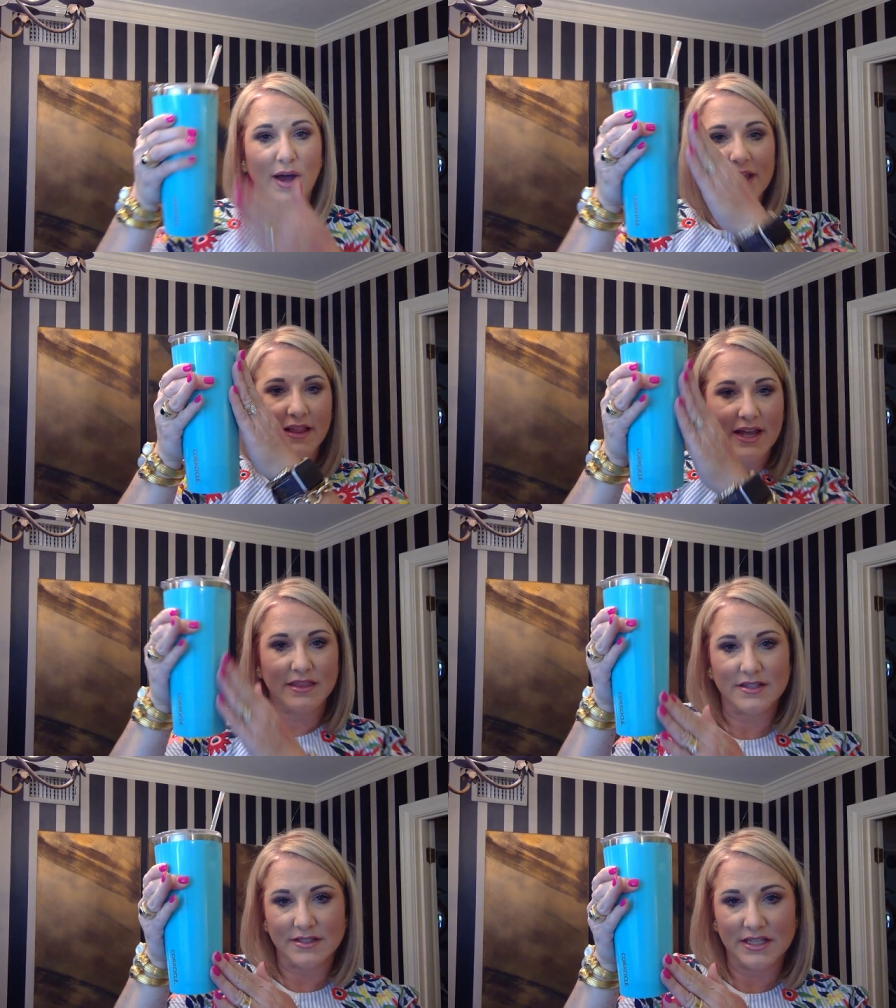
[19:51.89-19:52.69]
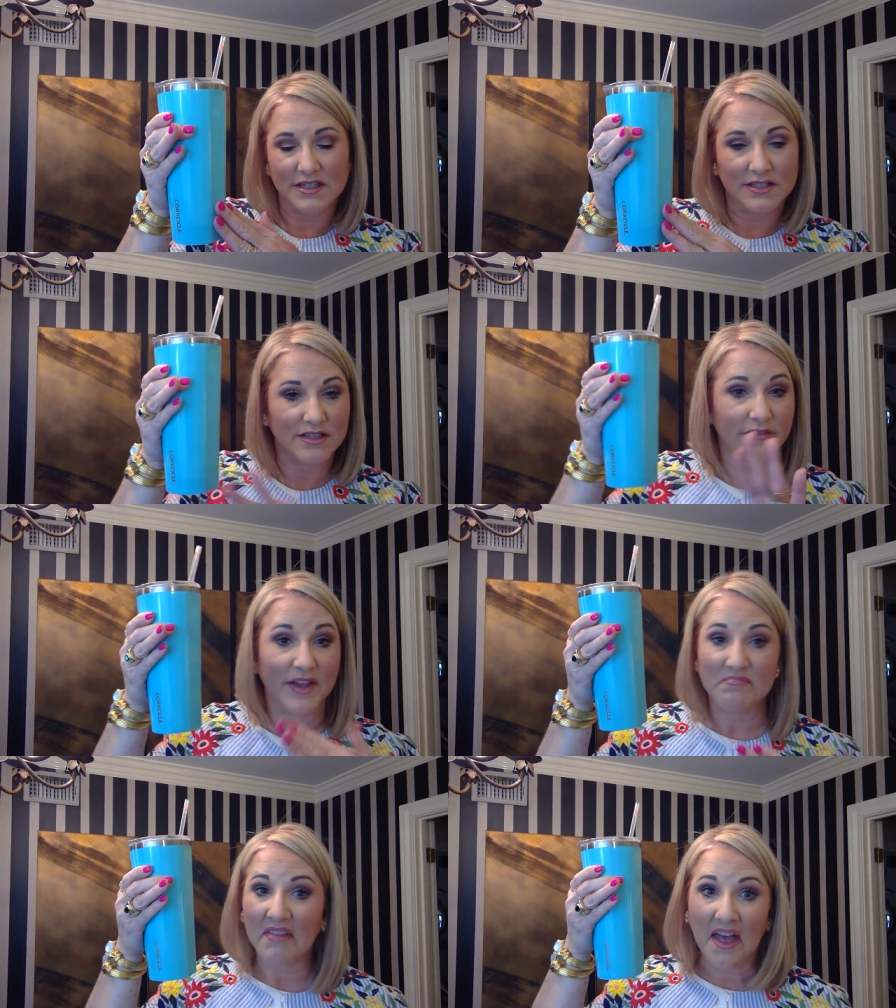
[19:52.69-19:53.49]
I like the sleekness of it.
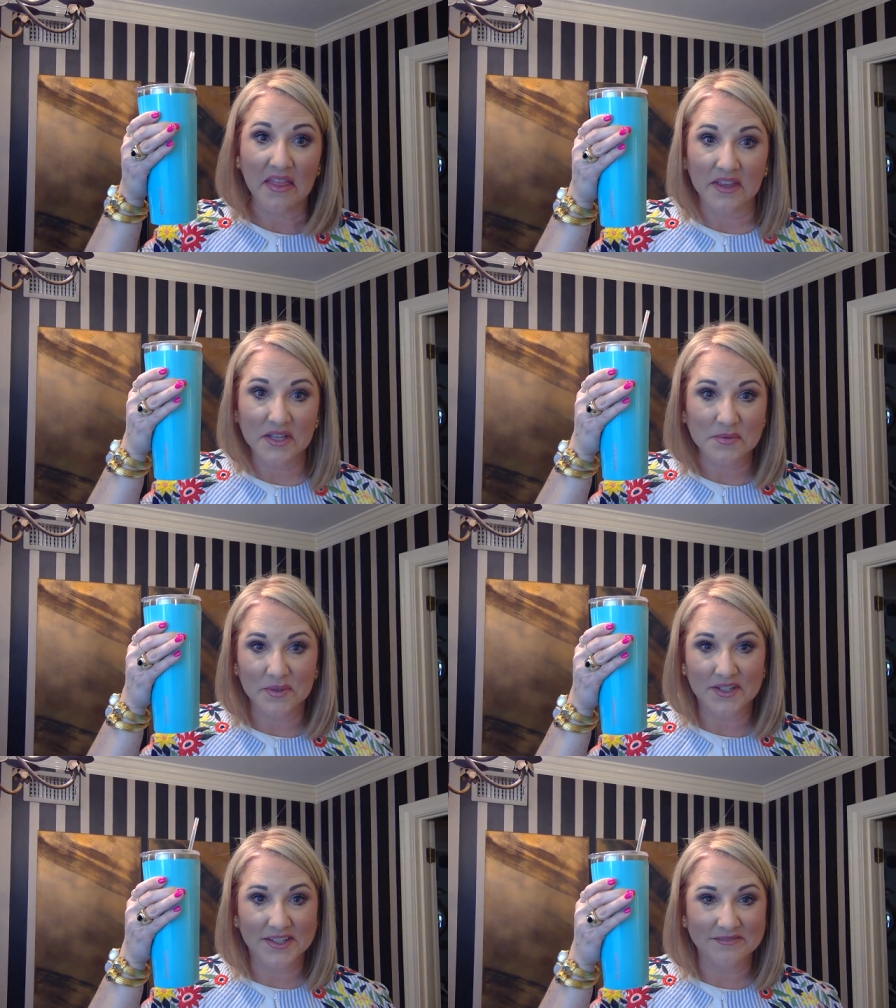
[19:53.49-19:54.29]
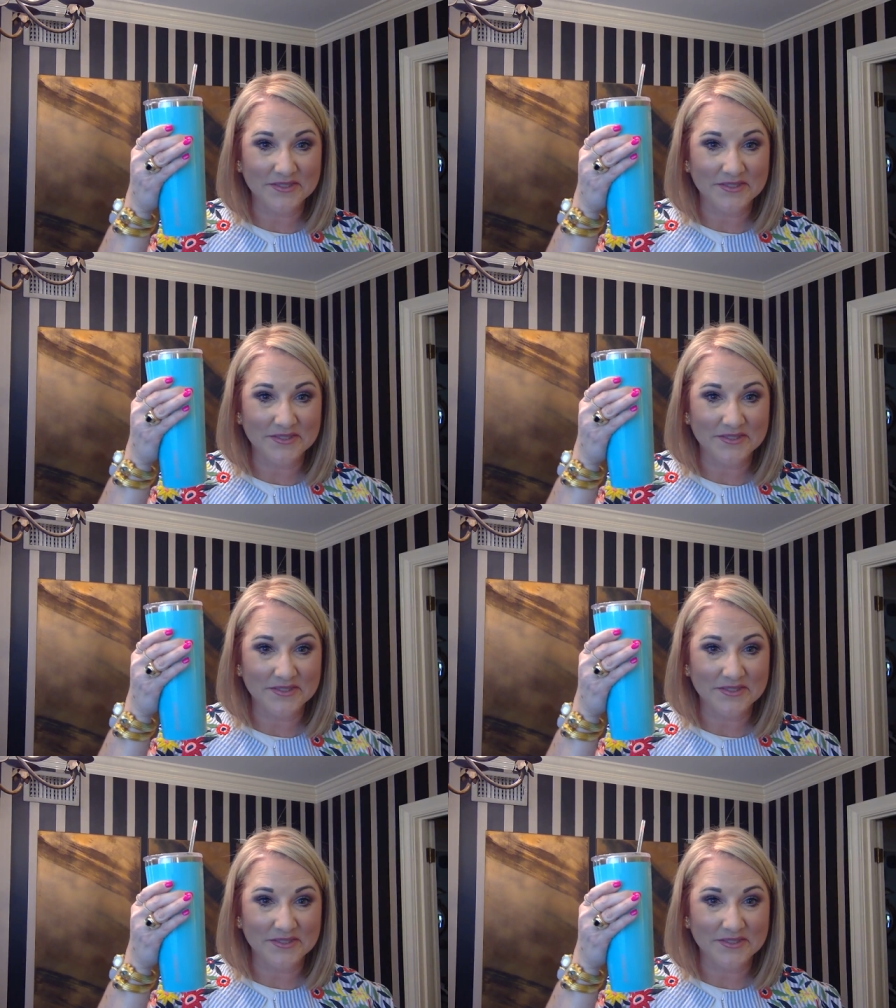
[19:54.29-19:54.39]
I think it's pretty.